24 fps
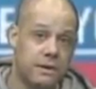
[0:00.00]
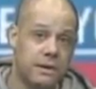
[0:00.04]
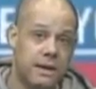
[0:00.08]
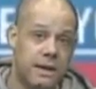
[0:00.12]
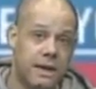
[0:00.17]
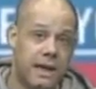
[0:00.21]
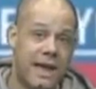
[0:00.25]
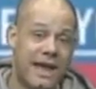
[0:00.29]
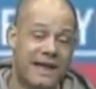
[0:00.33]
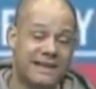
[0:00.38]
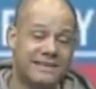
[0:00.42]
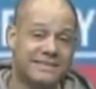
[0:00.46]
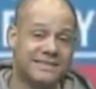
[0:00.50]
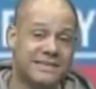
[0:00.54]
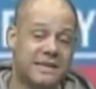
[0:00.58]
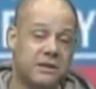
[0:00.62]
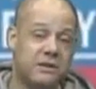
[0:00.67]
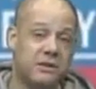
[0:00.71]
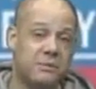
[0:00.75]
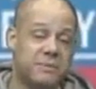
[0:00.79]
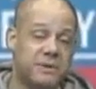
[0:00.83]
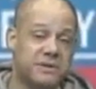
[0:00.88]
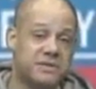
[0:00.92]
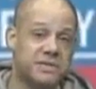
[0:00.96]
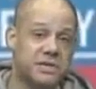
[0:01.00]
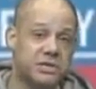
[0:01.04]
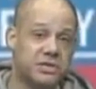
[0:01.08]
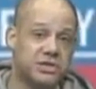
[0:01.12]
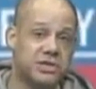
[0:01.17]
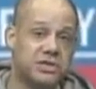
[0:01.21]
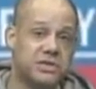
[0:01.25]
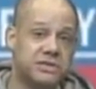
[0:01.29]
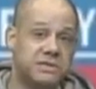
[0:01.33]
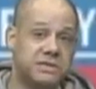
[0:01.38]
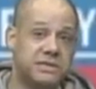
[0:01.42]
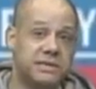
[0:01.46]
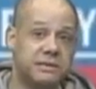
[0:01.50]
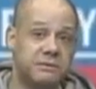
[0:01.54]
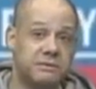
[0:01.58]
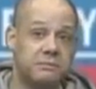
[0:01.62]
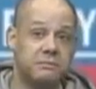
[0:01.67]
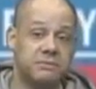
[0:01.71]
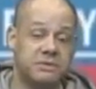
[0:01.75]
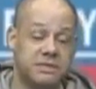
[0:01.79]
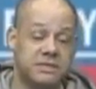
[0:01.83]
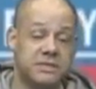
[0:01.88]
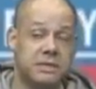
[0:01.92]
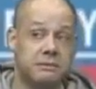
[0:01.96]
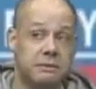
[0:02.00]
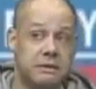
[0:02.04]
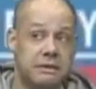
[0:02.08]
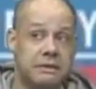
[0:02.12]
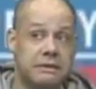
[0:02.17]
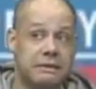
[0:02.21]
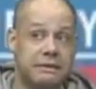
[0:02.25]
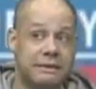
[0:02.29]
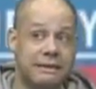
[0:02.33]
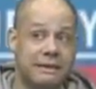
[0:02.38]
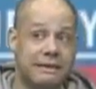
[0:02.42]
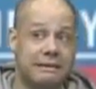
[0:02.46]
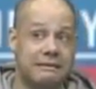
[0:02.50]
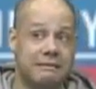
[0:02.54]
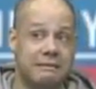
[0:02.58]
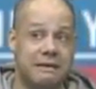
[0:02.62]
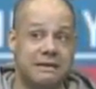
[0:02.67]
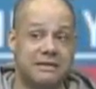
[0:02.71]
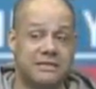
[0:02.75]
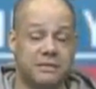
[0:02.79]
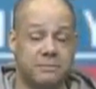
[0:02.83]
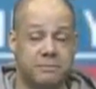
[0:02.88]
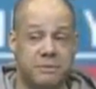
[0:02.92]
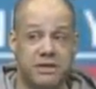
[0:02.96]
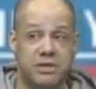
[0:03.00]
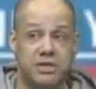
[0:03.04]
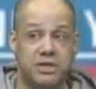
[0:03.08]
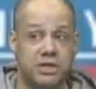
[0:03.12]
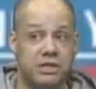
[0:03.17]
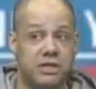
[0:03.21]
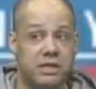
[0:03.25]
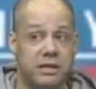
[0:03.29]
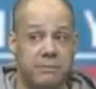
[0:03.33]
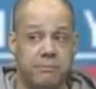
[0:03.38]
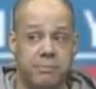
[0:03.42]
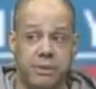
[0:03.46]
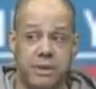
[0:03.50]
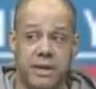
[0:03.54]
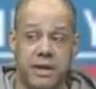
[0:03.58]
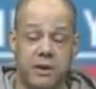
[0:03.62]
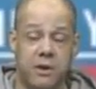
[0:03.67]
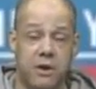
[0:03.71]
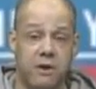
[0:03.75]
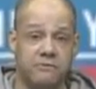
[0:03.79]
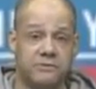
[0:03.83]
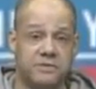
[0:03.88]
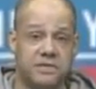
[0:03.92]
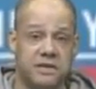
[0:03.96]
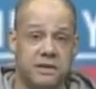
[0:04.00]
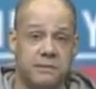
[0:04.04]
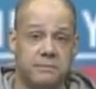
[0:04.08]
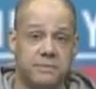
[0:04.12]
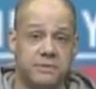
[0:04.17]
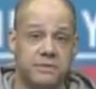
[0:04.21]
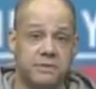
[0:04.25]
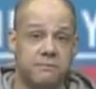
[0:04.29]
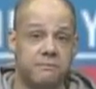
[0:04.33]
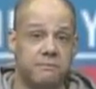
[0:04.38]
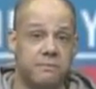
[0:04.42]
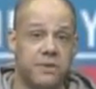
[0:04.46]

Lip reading: at skill positions, especially playoff teams.